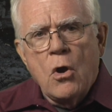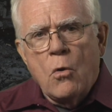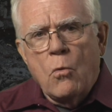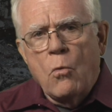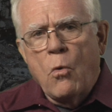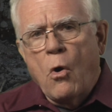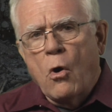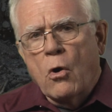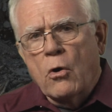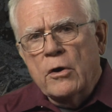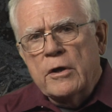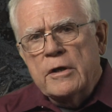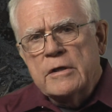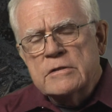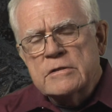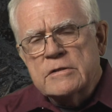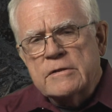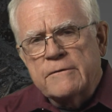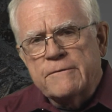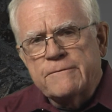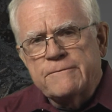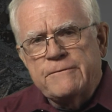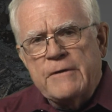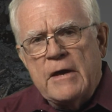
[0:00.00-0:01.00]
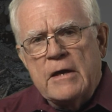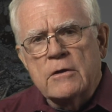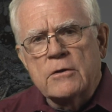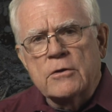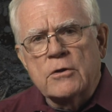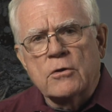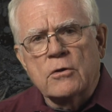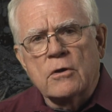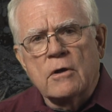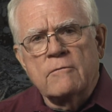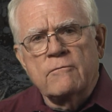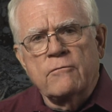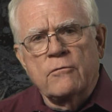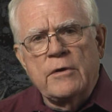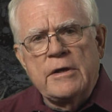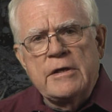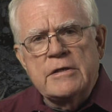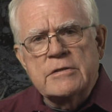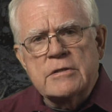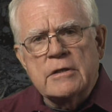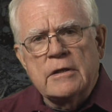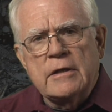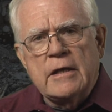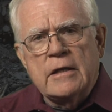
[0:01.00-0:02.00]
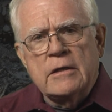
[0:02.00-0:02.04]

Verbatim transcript: War is the failure of reason